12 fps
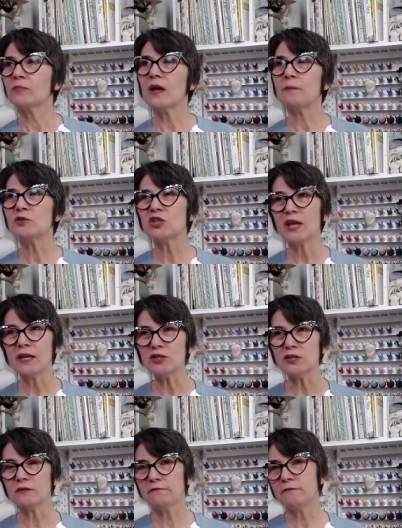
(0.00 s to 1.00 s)
I'm
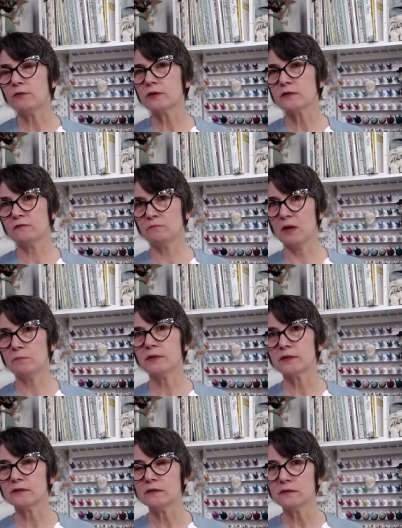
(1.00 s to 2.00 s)
changing the focus of my
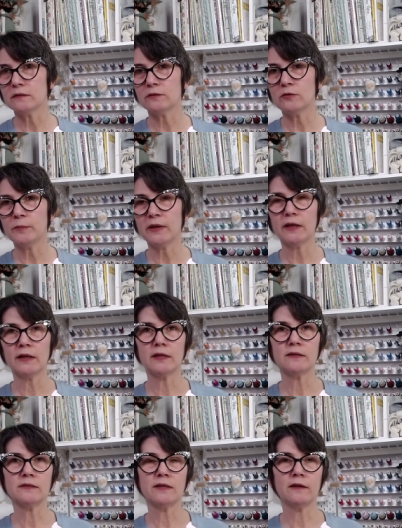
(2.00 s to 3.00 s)
business a little bit.
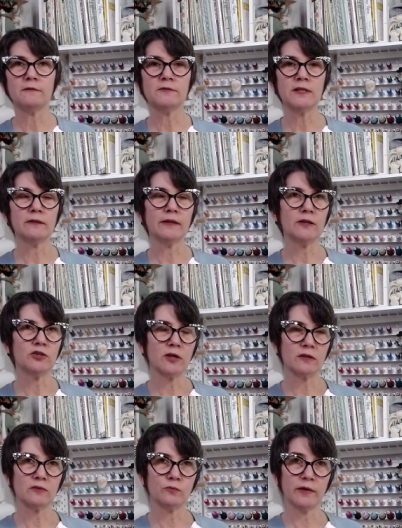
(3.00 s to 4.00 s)
Instead of dealing
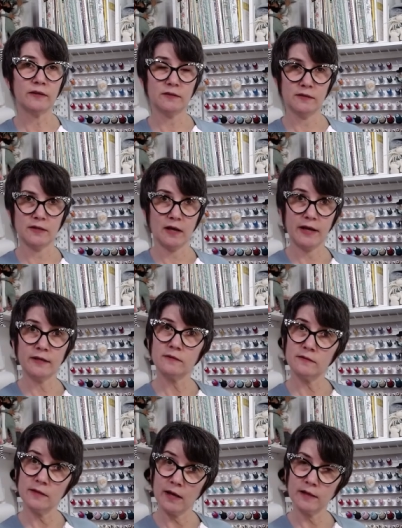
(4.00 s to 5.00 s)
just with
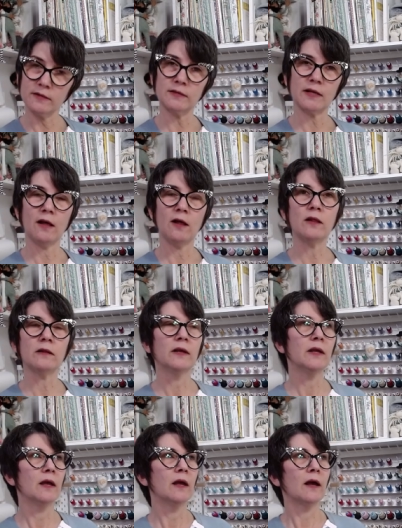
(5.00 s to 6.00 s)
designs that I sell,
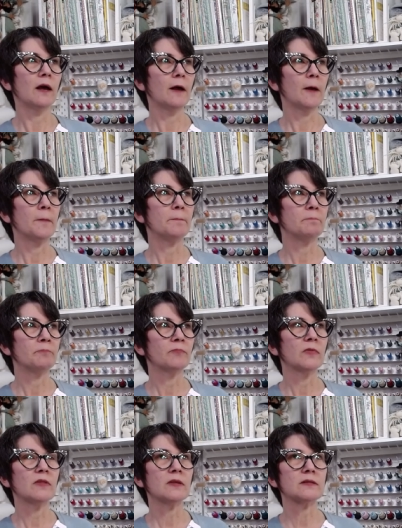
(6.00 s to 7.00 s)
um,
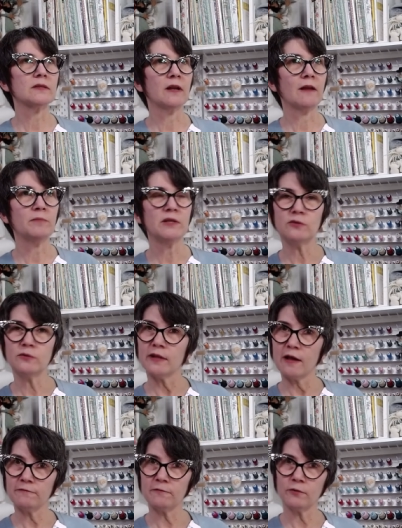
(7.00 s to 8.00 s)
this, and I've been doing
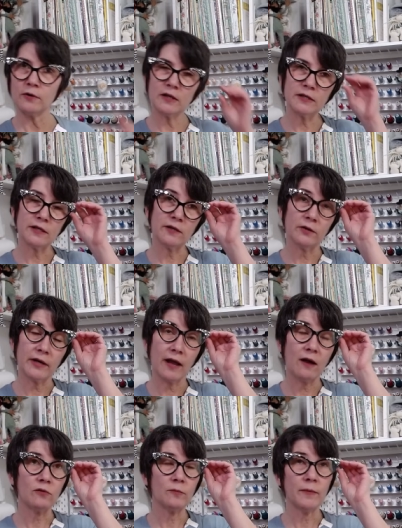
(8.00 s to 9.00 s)
that for a year
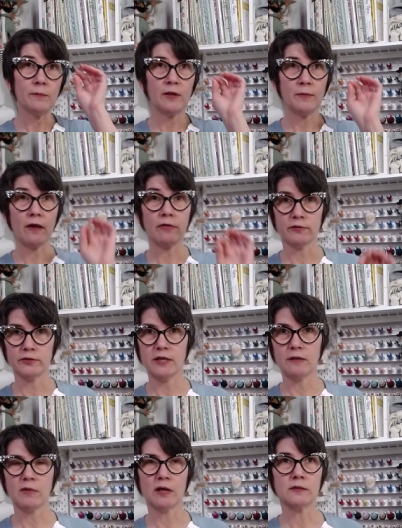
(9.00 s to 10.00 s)
now, or maybe about
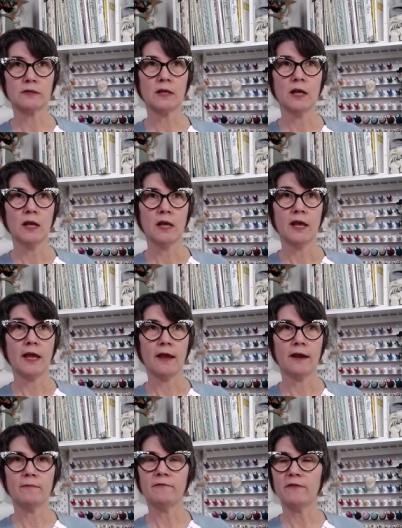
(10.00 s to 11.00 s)
13 months,
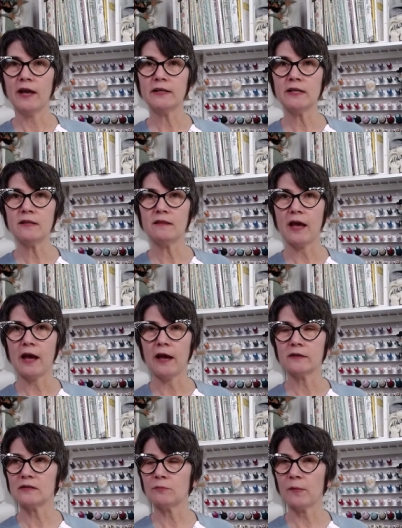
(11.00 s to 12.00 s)
and I'm finding
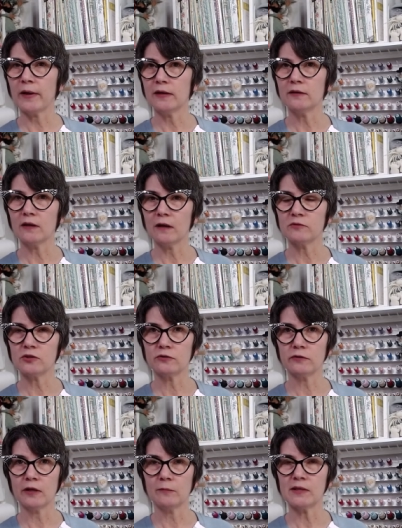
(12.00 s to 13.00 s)
that some of my income
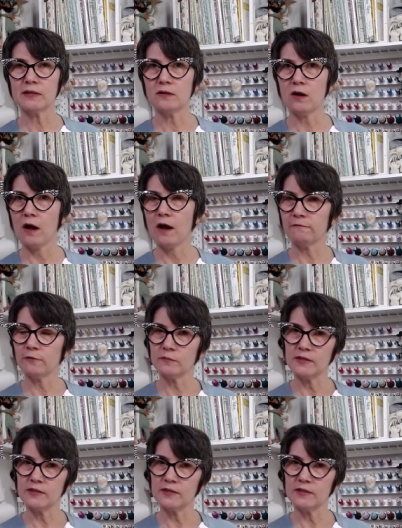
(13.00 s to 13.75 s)
stream is not from